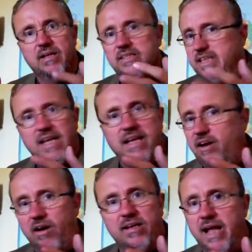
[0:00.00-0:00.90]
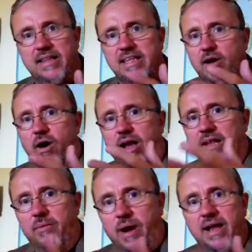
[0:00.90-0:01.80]
See it hurt not the oil
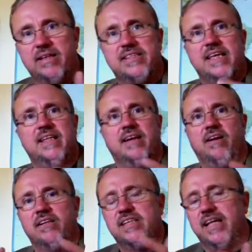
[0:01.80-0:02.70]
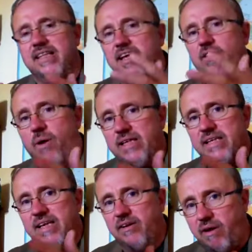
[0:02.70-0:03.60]
and the wine. See that it hurts not the
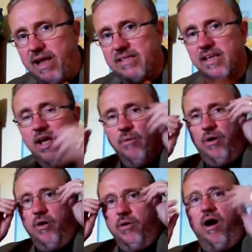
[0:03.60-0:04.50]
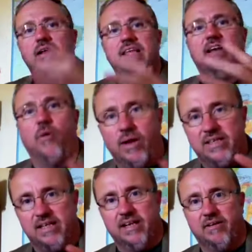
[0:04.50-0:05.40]
anointed in grace. Well, who are the
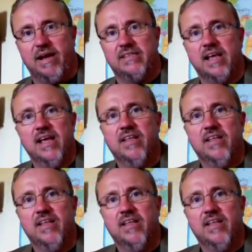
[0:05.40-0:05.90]
anointed in grace?